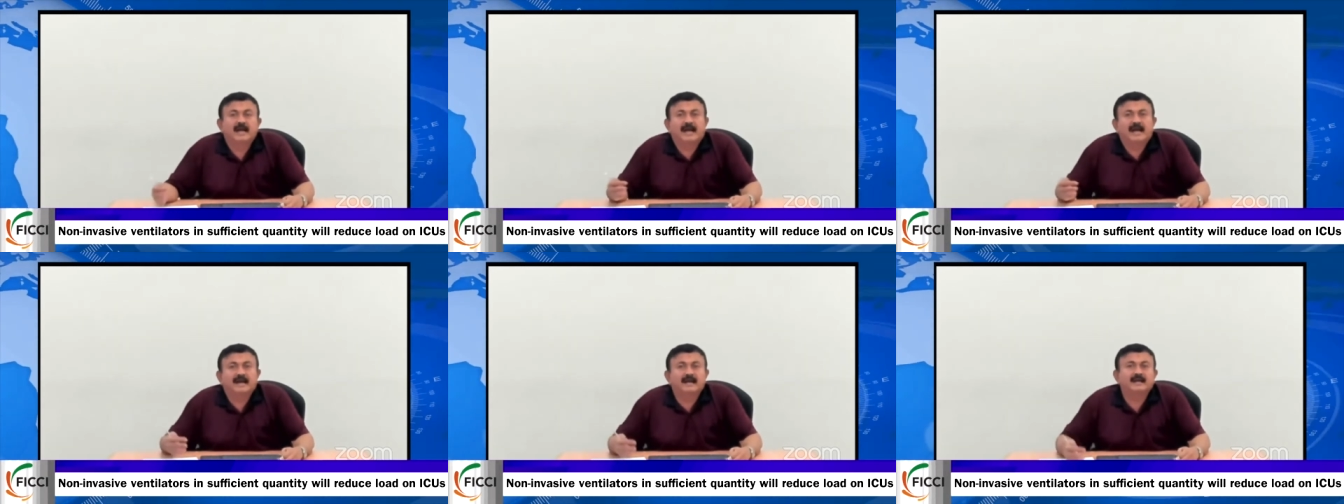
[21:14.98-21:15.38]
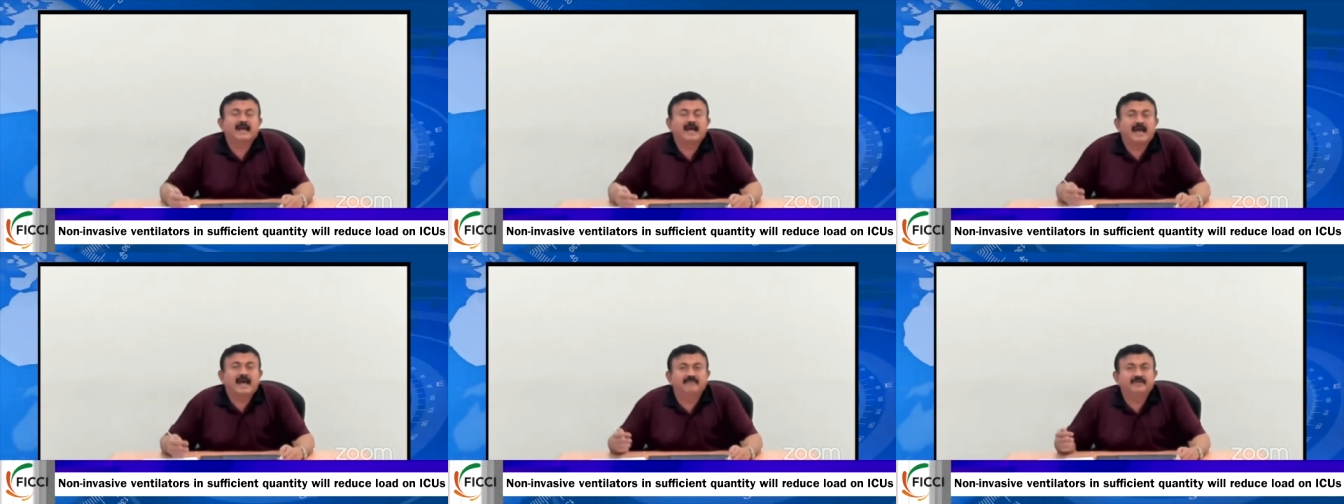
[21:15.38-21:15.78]
And
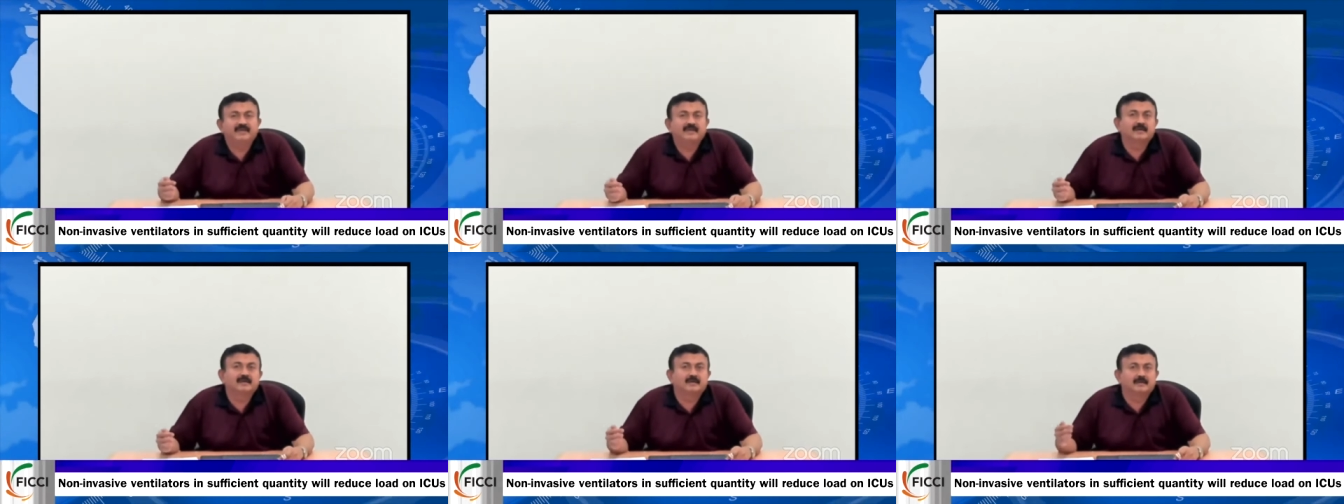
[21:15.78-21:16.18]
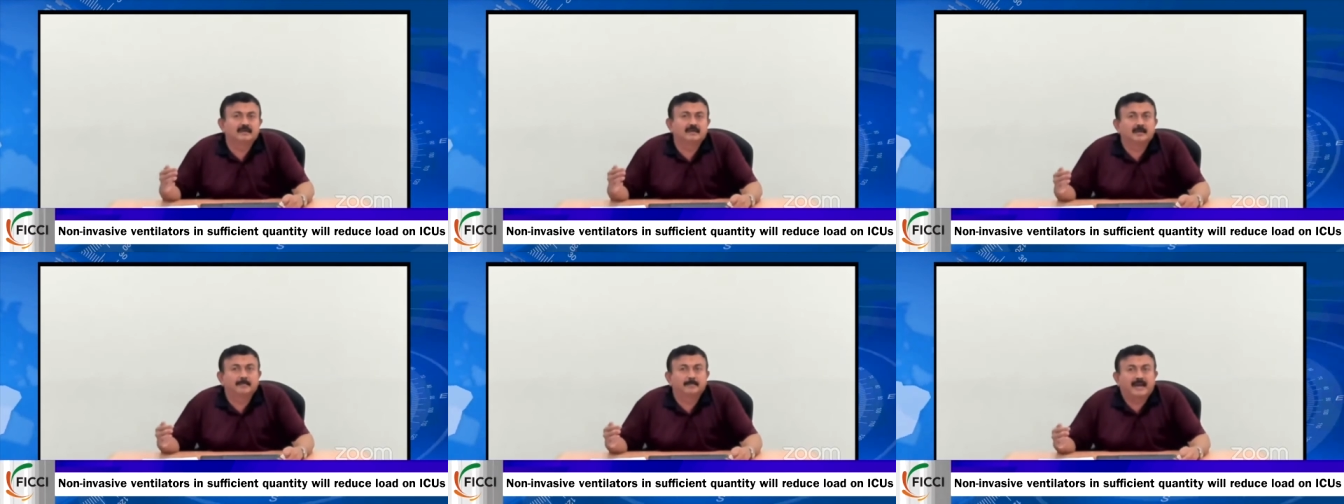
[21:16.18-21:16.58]
having
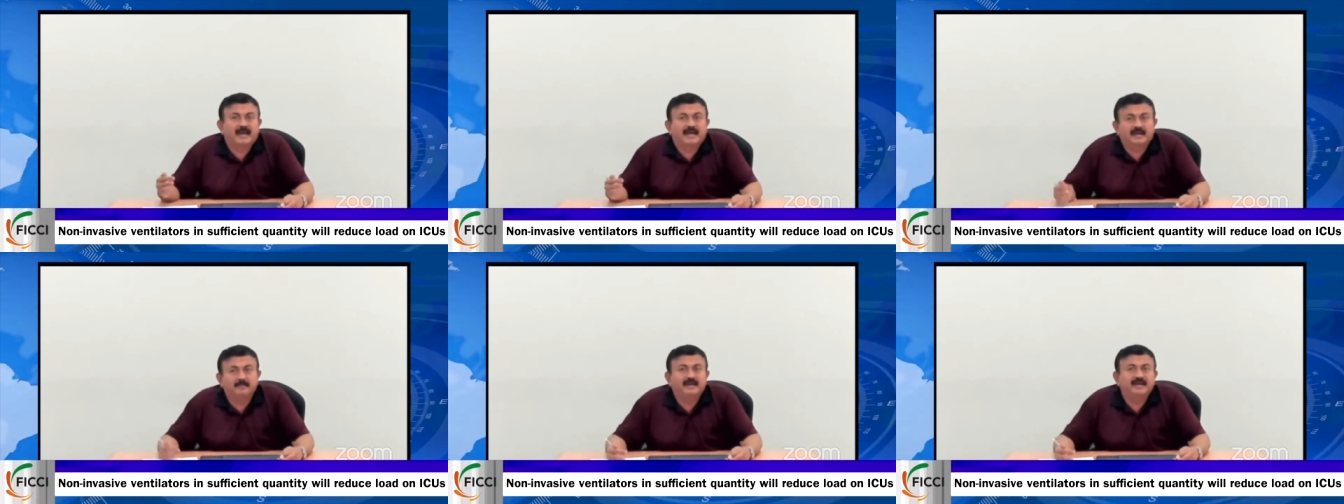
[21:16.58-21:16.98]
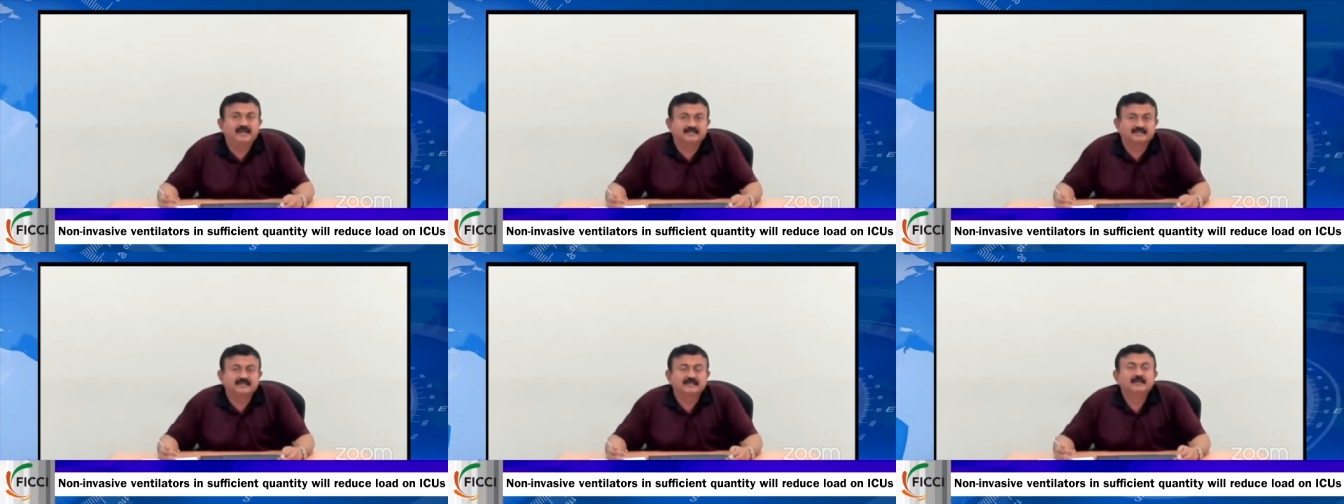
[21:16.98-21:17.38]
uh,
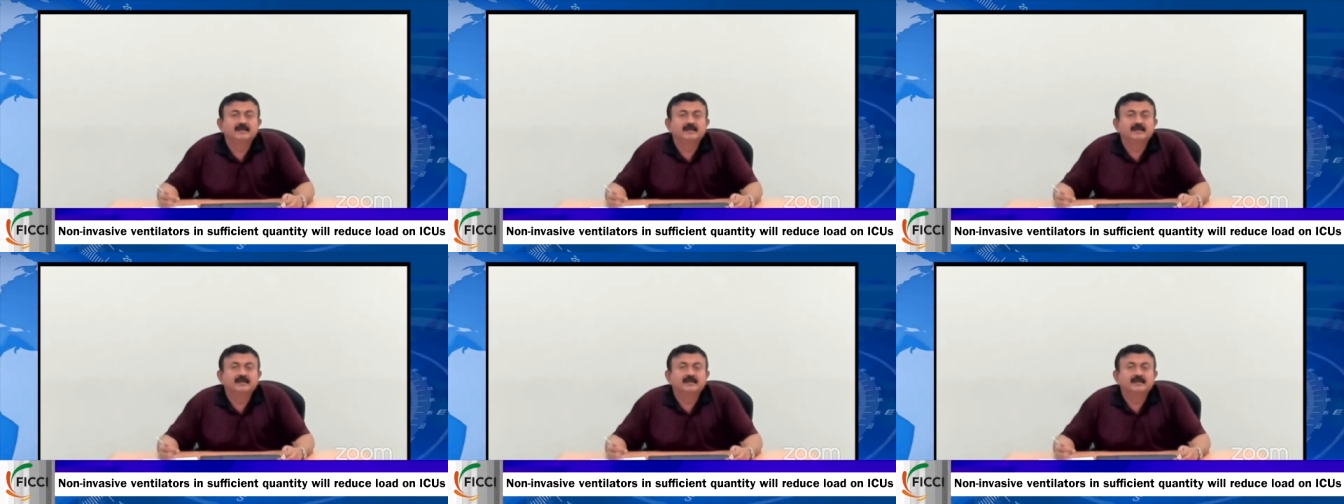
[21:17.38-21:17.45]
paramedics,